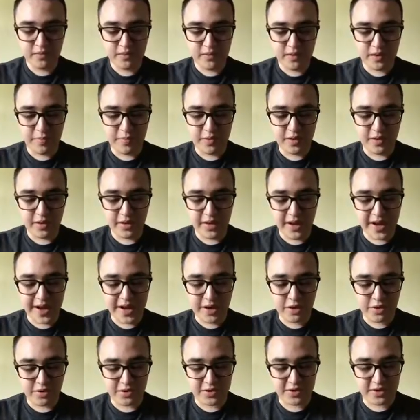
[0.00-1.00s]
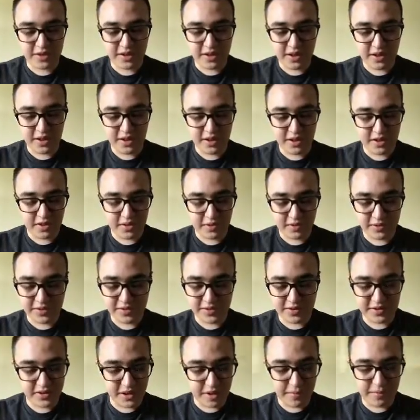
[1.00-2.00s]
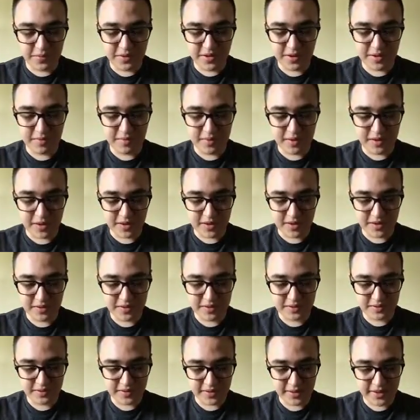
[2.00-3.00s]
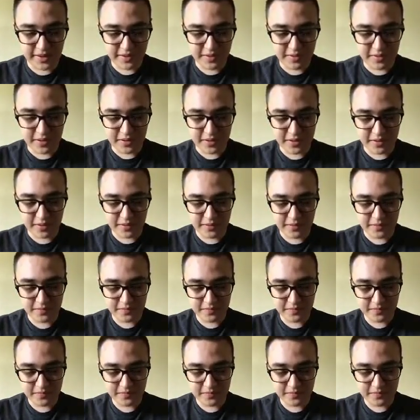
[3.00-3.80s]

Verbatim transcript: ability accuracy or something, man. I don't know.